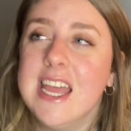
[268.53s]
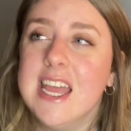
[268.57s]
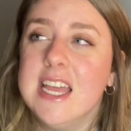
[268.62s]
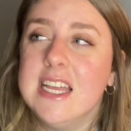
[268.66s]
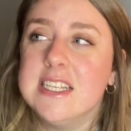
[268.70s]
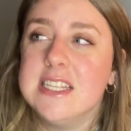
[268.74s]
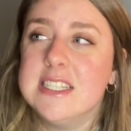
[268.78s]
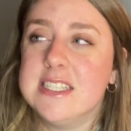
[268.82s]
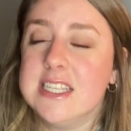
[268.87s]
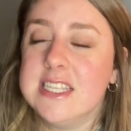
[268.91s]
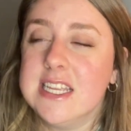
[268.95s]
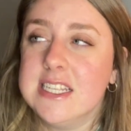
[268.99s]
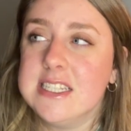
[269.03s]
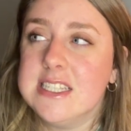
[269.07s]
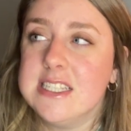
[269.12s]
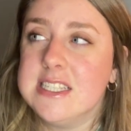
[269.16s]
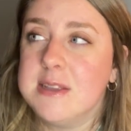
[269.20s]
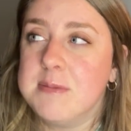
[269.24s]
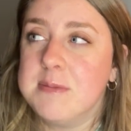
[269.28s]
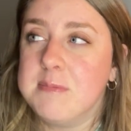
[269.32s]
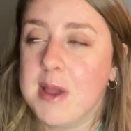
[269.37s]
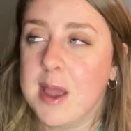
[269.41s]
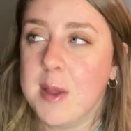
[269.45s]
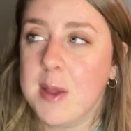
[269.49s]

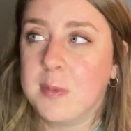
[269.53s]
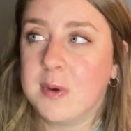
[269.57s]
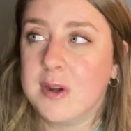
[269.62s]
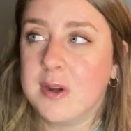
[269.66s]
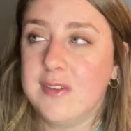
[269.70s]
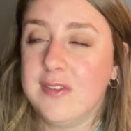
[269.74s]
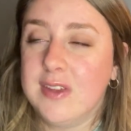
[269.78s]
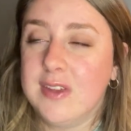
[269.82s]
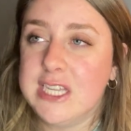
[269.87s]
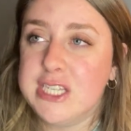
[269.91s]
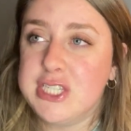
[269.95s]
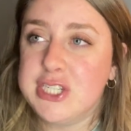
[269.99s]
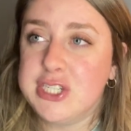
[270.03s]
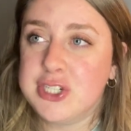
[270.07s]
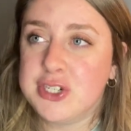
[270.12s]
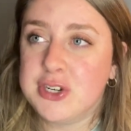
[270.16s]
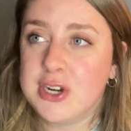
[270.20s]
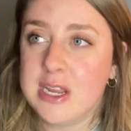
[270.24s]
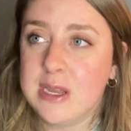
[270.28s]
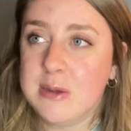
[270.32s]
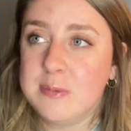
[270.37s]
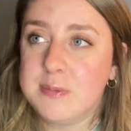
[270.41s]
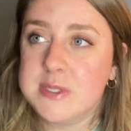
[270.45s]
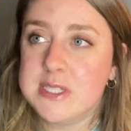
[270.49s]
since my previous
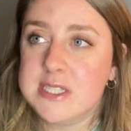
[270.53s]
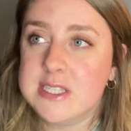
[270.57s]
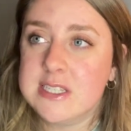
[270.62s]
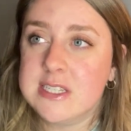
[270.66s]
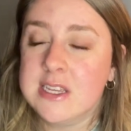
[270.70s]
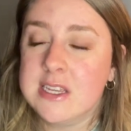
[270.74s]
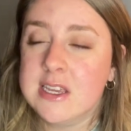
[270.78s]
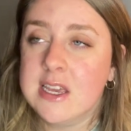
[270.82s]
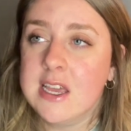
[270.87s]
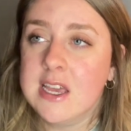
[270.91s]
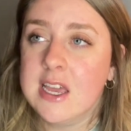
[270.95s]
trips,